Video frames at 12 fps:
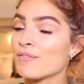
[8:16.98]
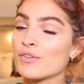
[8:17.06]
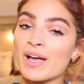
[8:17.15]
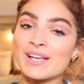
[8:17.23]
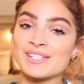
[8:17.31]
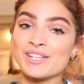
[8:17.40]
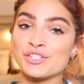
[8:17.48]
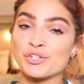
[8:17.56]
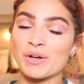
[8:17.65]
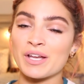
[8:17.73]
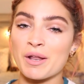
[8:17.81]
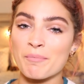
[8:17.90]
If you guys
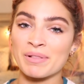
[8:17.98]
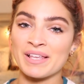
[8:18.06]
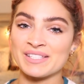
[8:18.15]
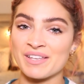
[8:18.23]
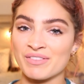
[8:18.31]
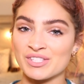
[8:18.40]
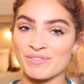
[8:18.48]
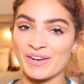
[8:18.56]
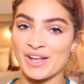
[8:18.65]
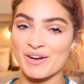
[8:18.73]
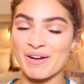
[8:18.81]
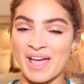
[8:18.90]
enjoyed, please give this
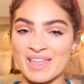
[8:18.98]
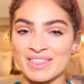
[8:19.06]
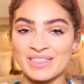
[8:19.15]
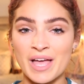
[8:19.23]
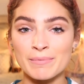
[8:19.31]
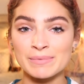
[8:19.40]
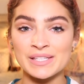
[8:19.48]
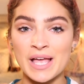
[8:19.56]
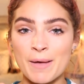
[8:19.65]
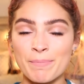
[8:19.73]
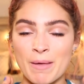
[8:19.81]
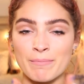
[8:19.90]
video a thumbs
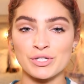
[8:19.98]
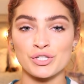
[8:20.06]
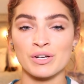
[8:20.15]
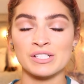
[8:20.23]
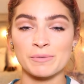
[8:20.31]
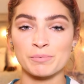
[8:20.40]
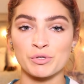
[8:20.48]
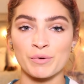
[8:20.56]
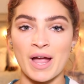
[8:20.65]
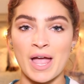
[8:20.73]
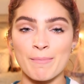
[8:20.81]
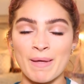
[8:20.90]
up and be sure to
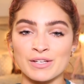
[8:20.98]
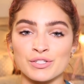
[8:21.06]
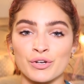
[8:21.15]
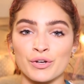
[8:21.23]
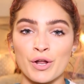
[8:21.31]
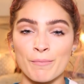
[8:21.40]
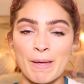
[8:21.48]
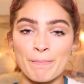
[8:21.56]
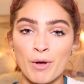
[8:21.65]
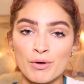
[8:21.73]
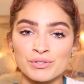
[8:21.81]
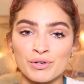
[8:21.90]
subscribe and turn on my
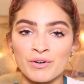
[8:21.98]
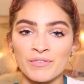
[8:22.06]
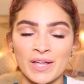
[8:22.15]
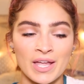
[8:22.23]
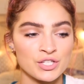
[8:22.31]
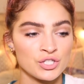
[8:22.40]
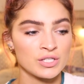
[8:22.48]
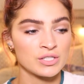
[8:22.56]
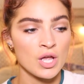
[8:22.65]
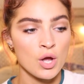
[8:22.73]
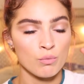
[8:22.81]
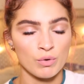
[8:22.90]
post
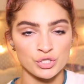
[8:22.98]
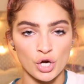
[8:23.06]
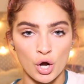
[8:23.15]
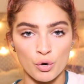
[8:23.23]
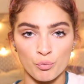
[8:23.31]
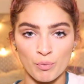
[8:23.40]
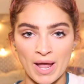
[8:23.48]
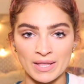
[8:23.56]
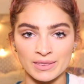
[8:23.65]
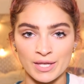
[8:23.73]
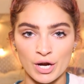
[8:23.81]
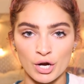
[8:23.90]
notifications, which are
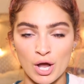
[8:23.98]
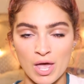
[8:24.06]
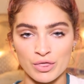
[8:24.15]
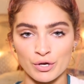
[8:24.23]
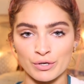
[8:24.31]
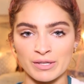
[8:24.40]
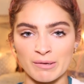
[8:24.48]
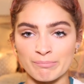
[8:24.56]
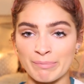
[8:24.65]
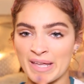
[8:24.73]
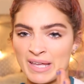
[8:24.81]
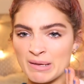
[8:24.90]
right there. They're the
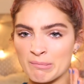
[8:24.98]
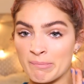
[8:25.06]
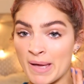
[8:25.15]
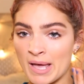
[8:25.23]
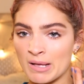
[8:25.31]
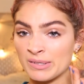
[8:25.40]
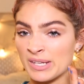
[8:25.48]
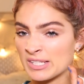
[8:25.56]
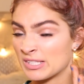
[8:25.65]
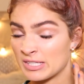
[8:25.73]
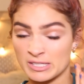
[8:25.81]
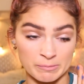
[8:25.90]
big bell
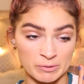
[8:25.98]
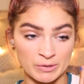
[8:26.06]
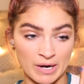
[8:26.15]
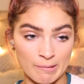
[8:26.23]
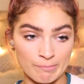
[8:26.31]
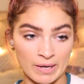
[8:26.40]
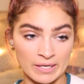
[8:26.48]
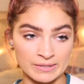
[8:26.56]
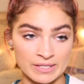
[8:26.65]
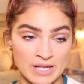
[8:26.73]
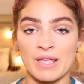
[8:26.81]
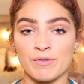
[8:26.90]
next to the subscribe
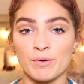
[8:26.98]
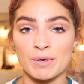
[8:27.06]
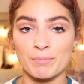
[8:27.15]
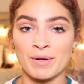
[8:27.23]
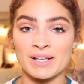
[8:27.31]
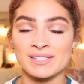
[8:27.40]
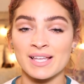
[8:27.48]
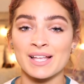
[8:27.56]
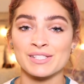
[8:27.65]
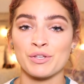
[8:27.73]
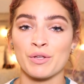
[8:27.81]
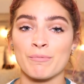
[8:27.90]
button. If you wanna press
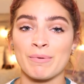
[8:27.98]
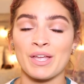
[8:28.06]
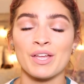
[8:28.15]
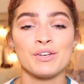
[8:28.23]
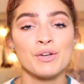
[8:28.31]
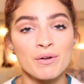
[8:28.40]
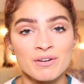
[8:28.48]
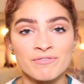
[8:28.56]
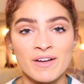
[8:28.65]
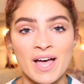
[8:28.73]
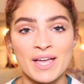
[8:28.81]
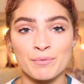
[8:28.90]
that so you can be
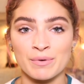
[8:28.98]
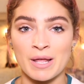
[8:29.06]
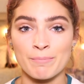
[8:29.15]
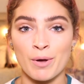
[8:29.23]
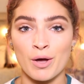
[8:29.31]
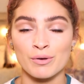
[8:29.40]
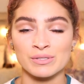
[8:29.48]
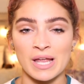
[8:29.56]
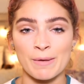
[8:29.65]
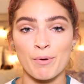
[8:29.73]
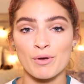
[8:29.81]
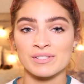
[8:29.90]
notified when I
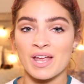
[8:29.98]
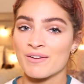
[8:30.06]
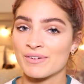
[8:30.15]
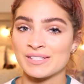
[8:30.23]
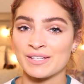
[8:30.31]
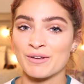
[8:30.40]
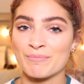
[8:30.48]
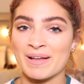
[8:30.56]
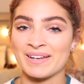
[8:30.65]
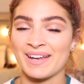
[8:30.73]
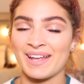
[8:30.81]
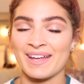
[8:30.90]
post every single
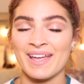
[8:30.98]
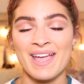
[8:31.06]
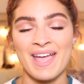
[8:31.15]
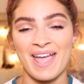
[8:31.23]
Monday.